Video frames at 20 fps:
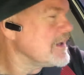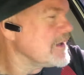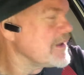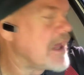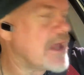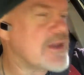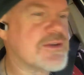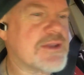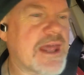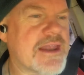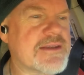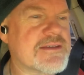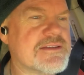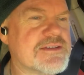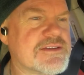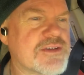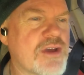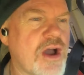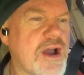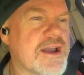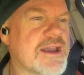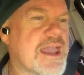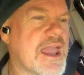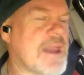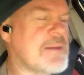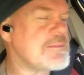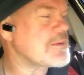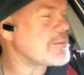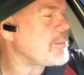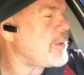That song
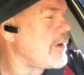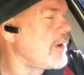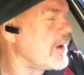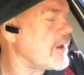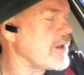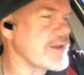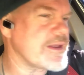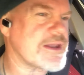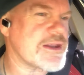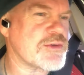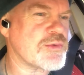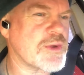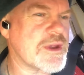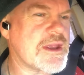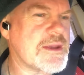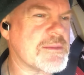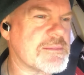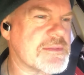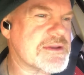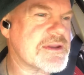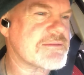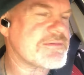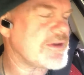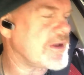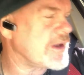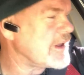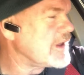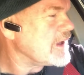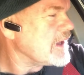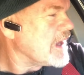came to Paul in a dream. Isn't it
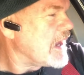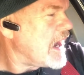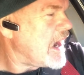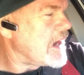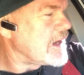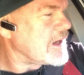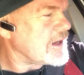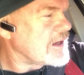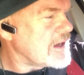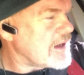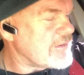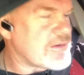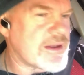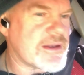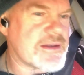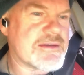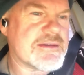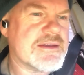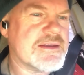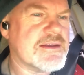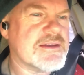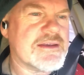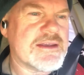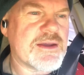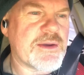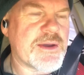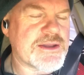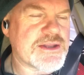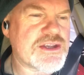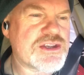funny? He didn't even,
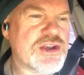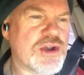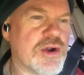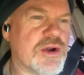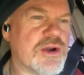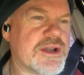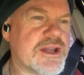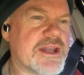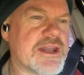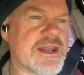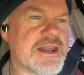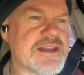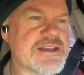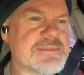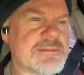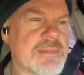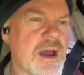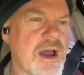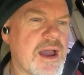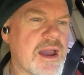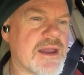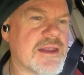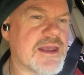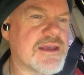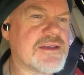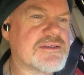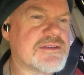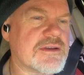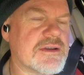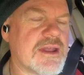he just heard it in his mind.
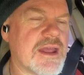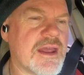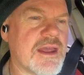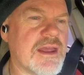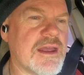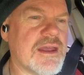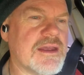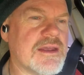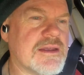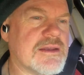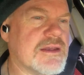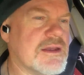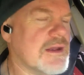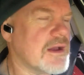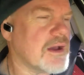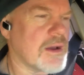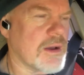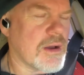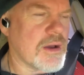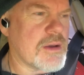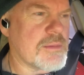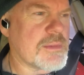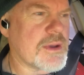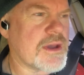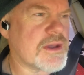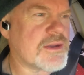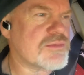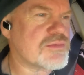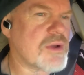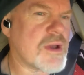Yesterday, all
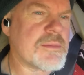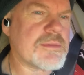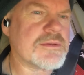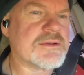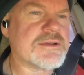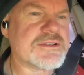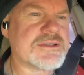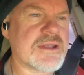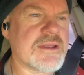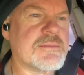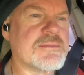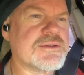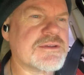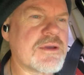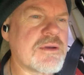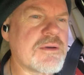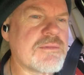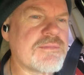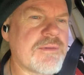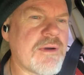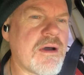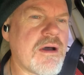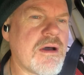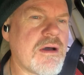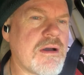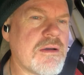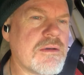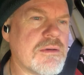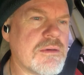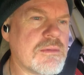my troubles seem so
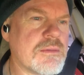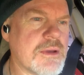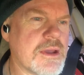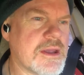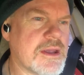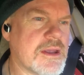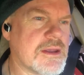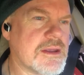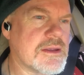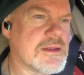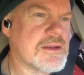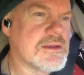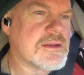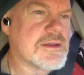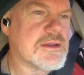far away.